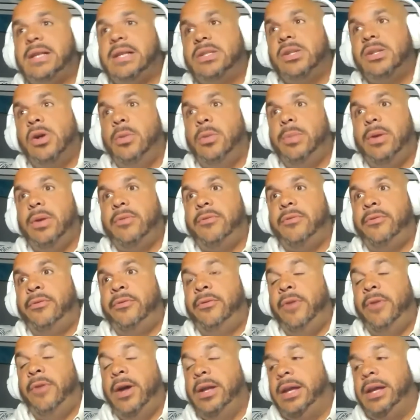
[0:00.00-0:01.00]
going to be a
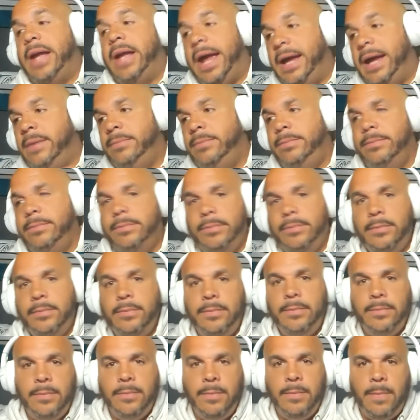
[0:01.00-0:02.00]
fun game.
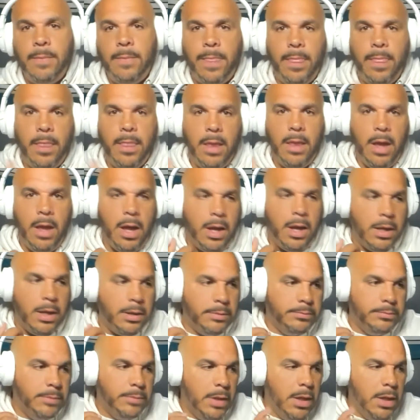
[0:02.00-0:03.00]

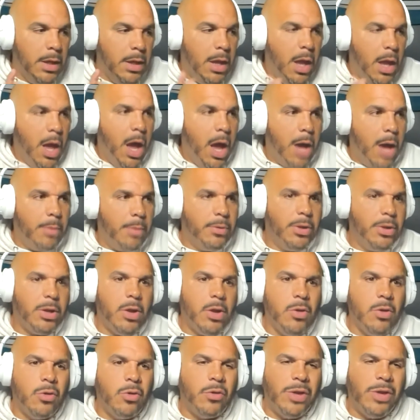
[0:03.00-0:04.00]
I'm going to
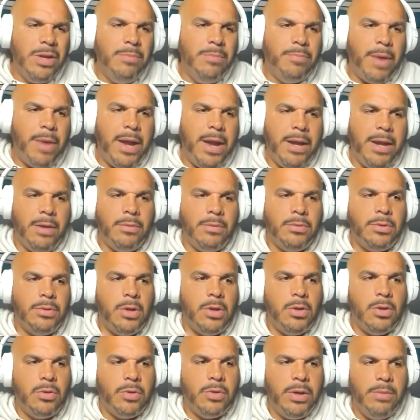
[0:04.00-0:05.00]
go Green Bay. I'm going to
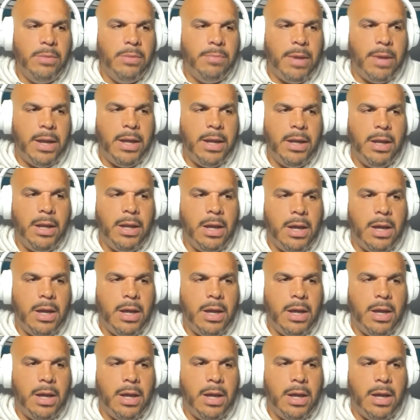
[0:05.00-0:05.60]
go Green Bay